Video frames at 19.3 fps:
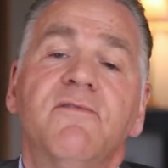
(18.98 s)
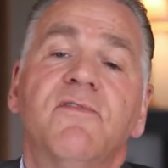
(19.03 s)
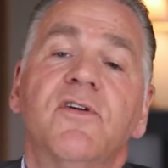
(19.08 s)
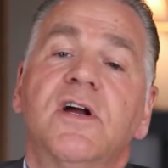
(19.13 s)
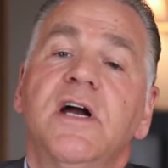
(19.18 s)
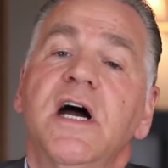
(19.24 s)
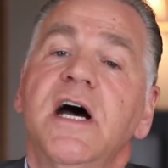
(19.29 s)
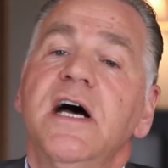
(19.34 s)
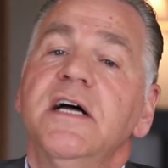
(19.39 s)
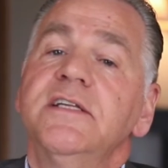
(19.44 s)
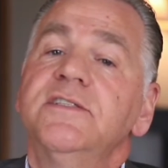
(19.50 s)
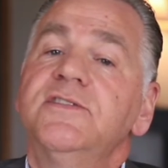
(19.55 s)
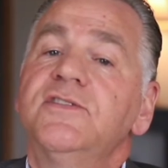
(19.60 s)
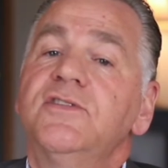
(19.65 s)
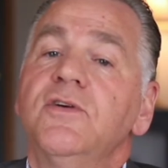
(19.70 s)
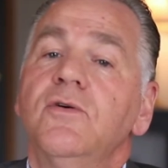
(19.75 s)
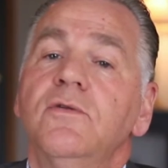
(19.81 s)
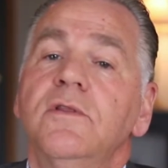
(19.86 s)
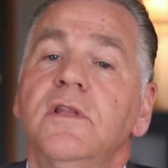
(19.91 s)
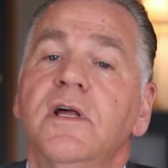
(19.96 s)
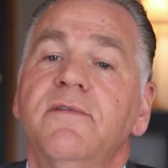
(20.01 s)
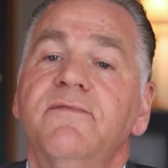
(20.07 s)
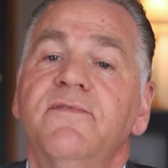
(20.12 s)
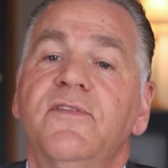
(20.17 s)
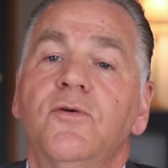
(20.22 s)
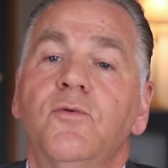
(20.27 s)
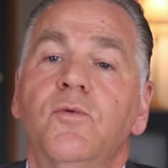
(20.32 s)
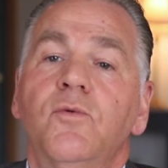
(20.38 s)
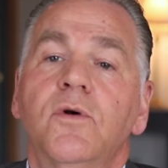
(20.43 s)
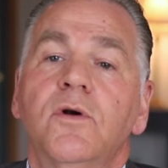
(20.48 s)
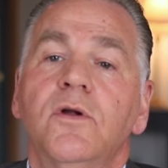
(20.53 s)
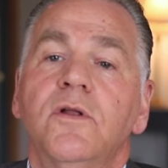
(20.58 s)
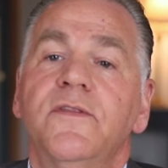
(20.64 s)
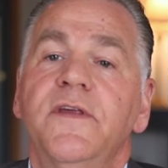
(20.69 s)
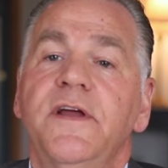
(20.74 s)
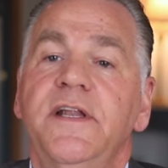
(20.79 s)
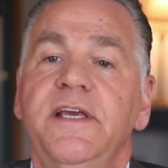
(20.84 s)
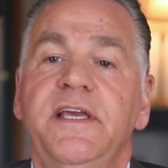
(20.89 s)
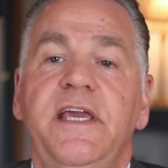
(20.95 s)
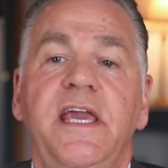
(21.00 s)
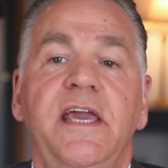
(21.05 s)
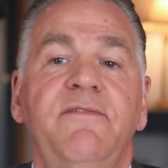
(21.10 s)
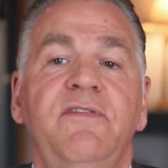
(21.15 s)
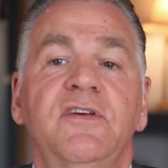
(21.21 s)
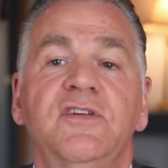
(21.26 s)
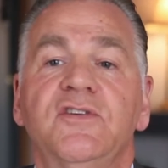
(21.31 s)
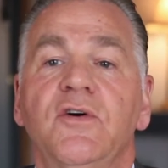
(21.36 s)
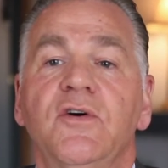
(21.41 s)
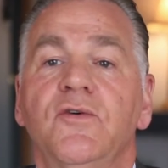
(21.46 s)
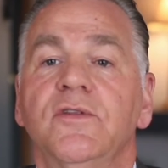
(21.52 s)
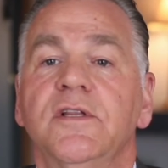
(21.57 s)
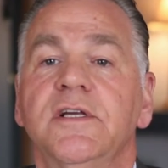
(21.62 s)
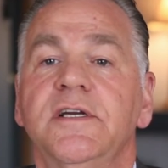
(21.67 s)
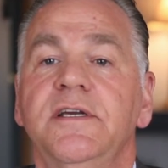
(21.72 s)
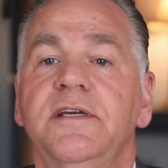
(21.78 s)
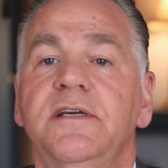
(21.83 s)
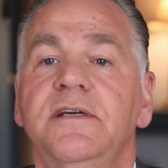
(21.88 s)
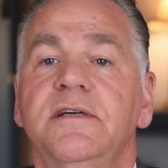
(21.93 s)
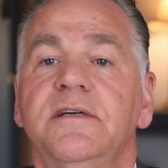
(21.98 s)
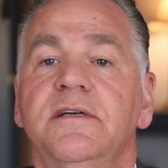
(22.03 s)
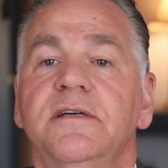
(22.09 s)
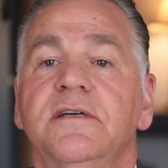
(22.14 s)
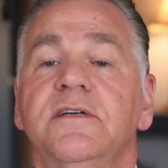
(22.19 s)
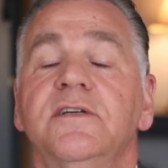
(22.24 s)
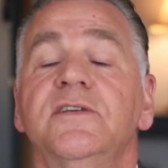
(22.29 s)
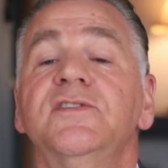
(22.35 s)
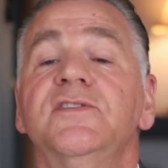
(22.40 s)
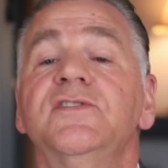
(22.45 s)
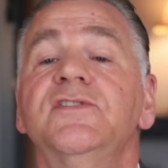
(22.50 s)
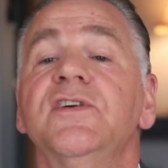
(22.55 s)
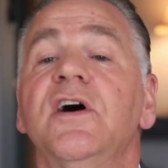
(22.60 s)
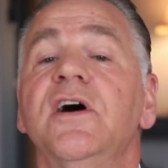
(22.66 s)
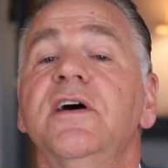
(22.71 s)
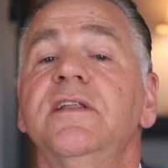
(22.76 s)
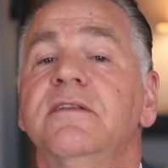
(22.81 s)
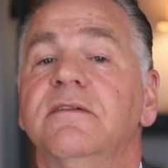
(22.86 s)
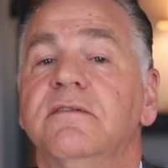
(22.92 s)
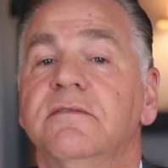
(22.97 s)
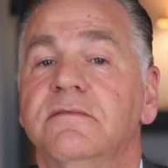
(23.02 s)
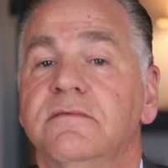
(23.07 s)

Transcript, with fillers: For God so loved the world that he gave his only Son.